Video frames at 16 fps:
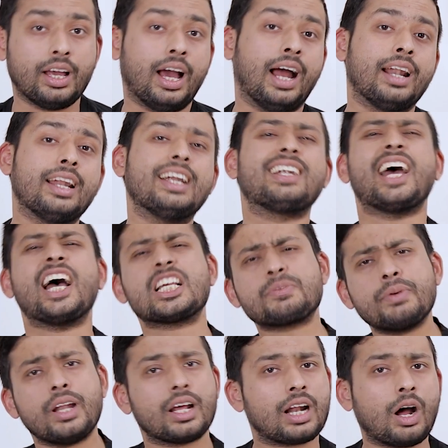and it
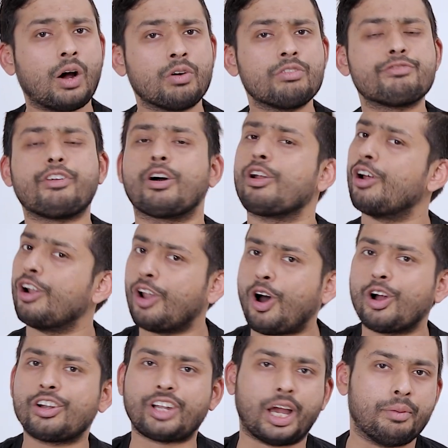has been around for a
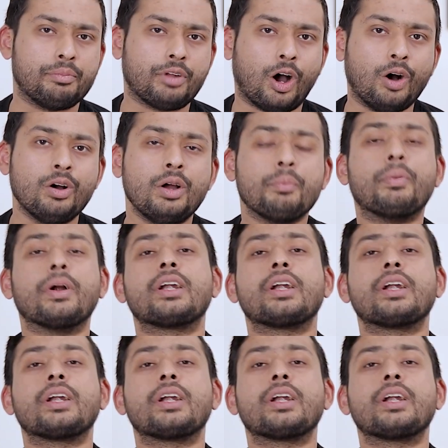long time now,